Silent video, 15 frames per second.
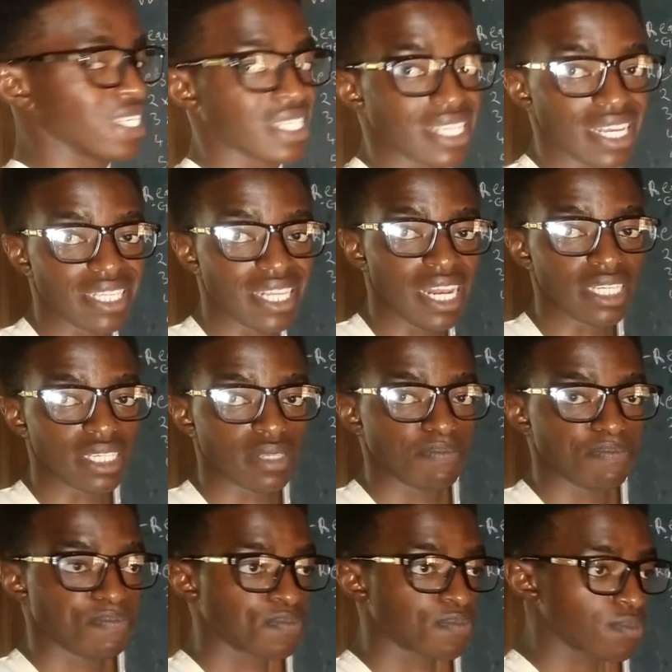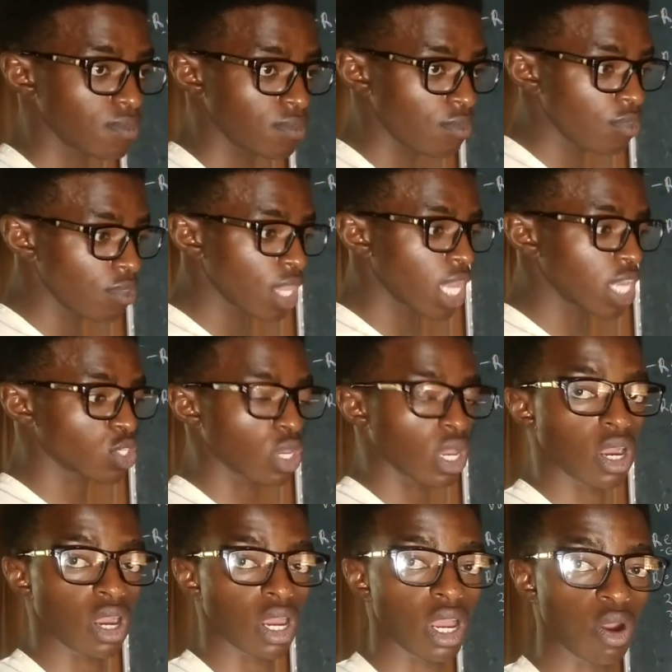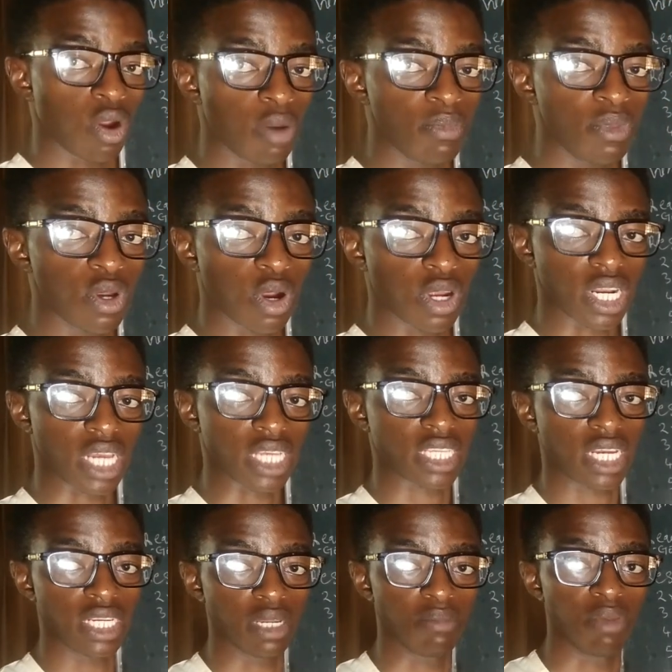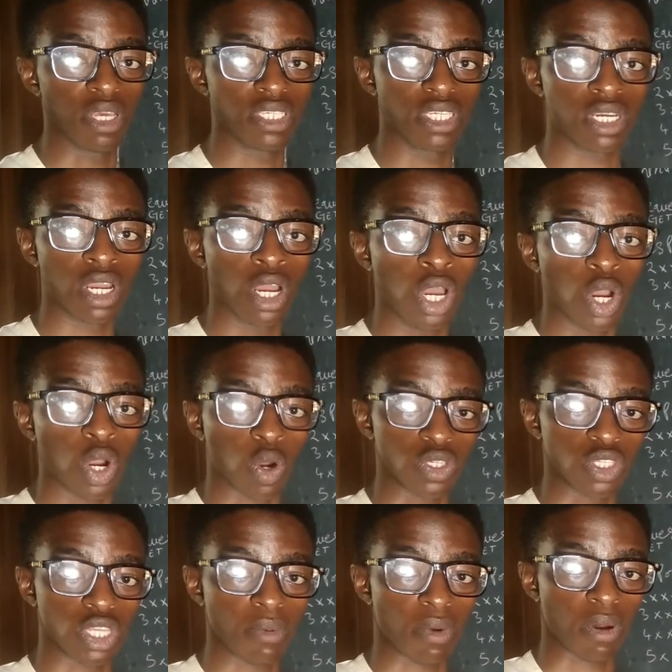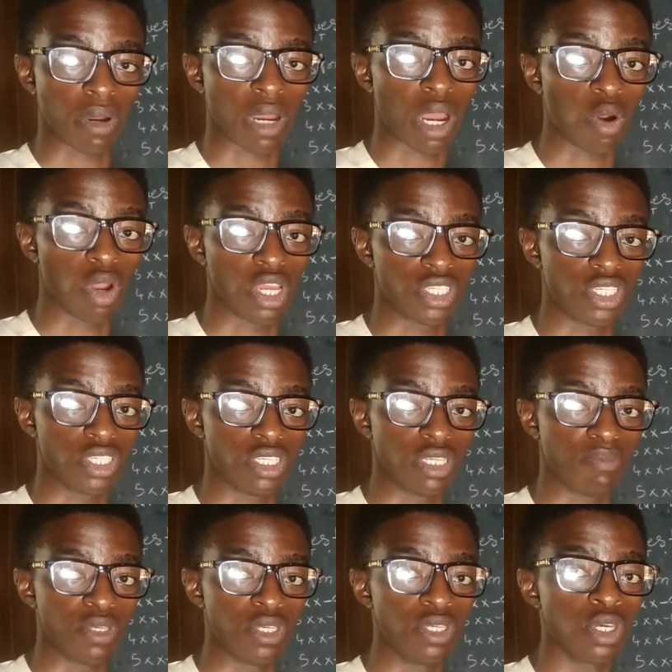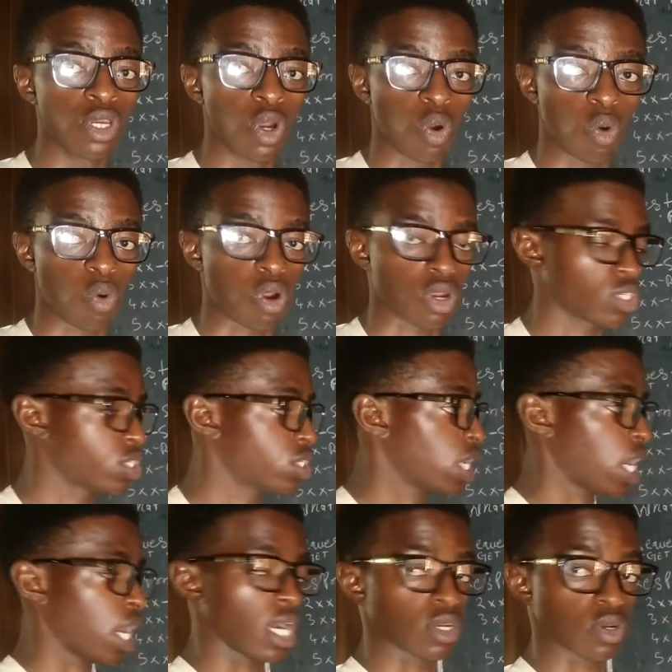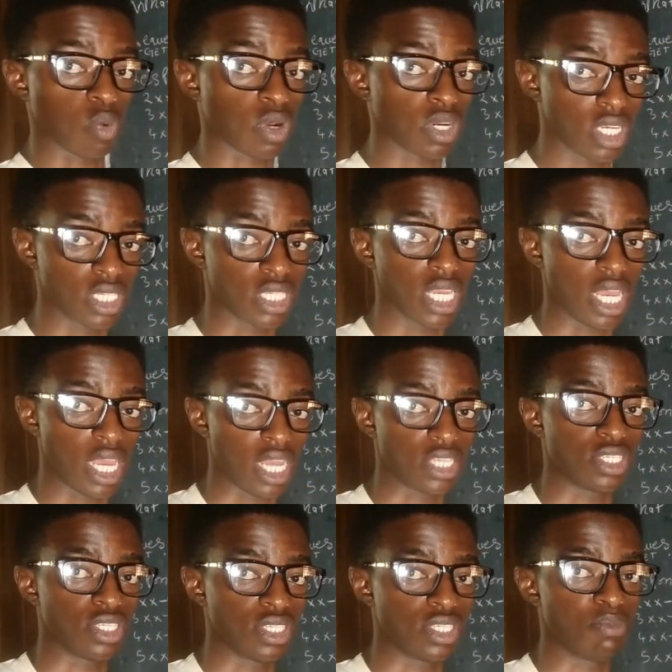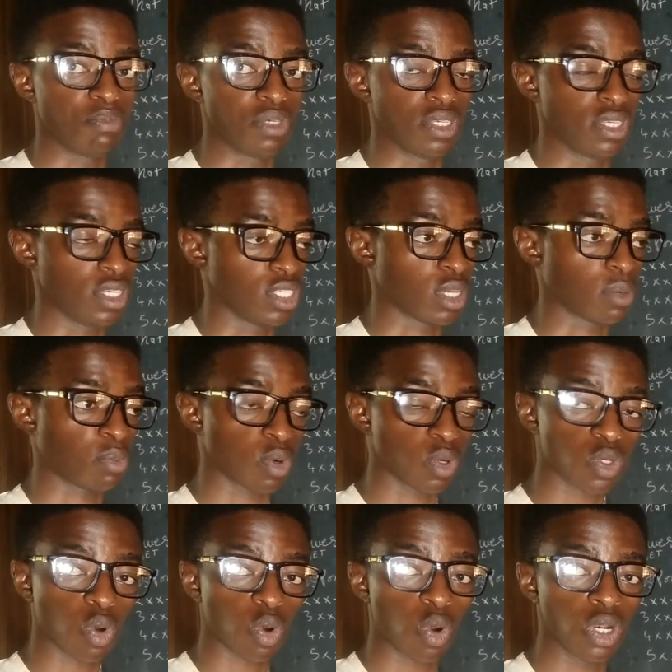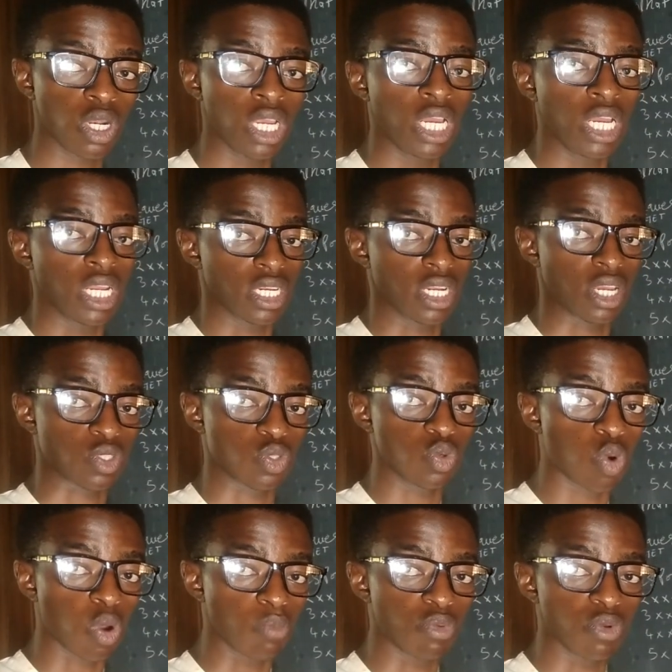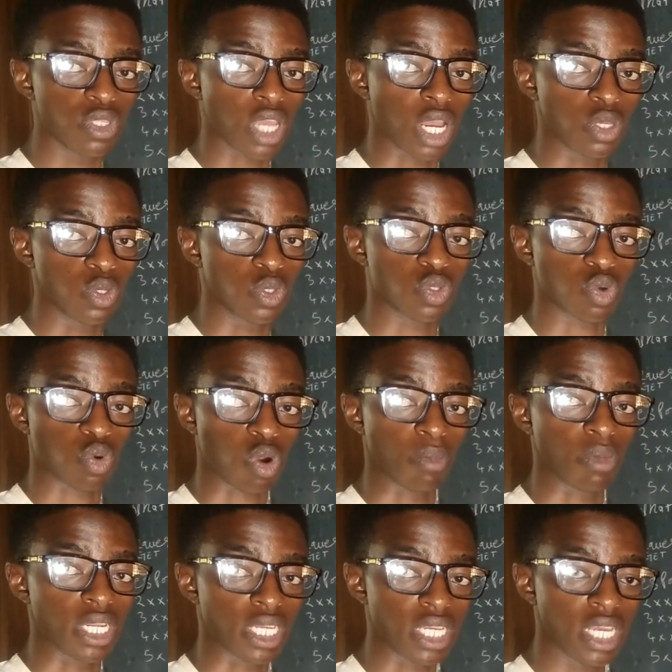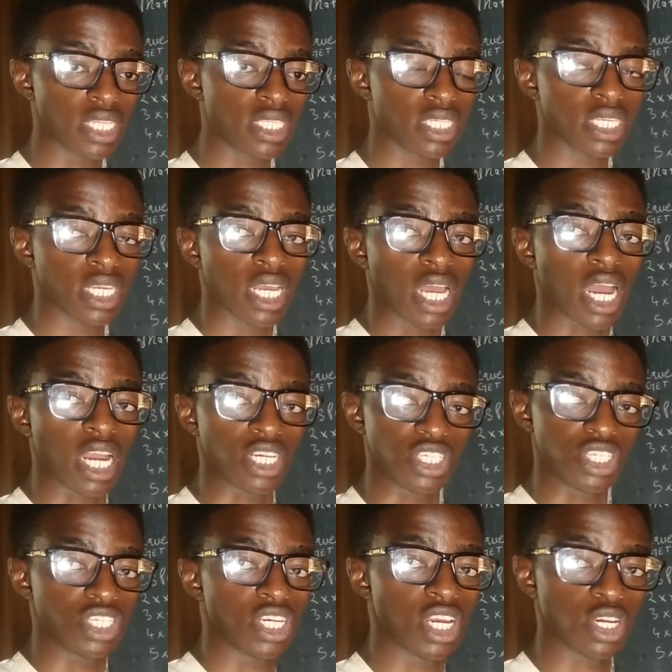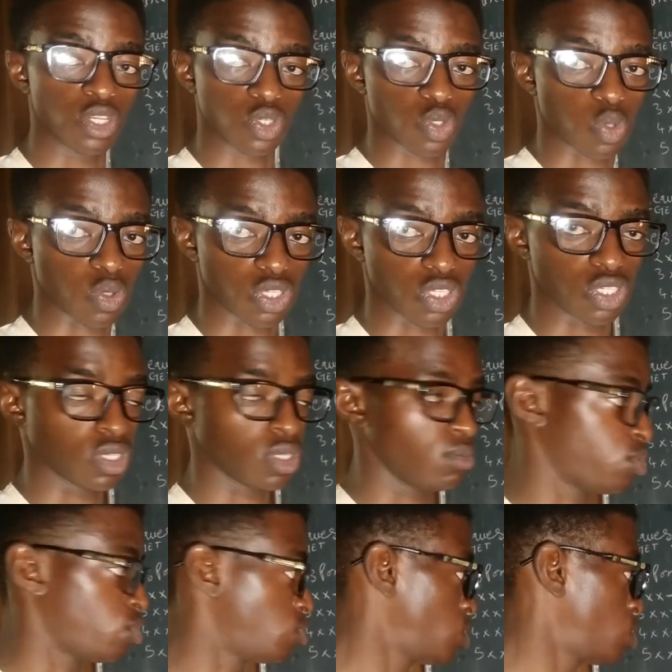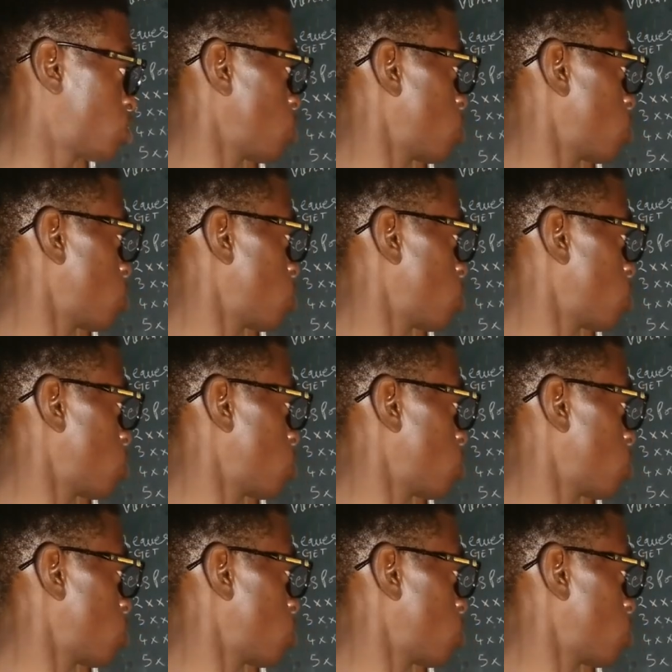stateless. So I hope you understand the basic concept of how HTTP works. And what is HTTP? It's a protocol that two computers use to communicate and share resources between each